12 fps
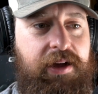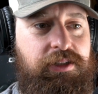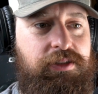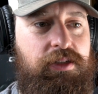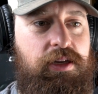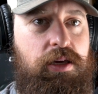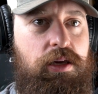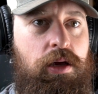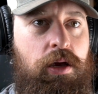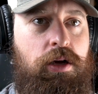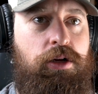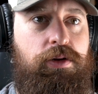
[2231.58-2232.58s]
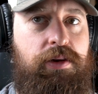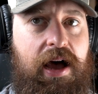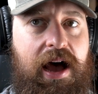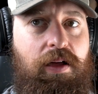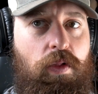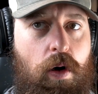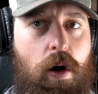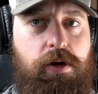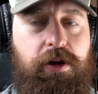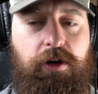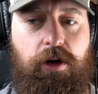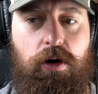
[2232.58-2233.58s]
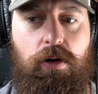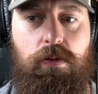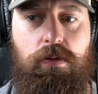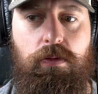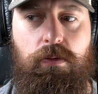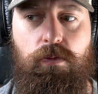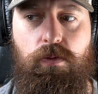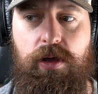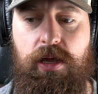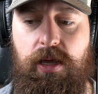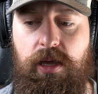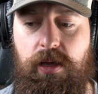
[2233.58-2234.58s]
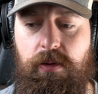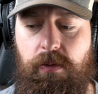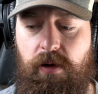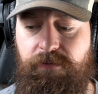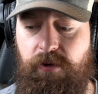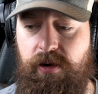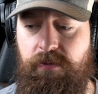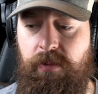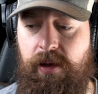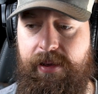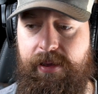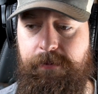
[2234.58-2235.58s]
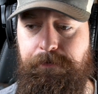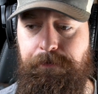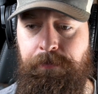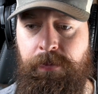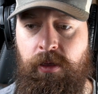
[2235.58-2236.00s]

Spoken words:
actually, not long ago, a friend of mine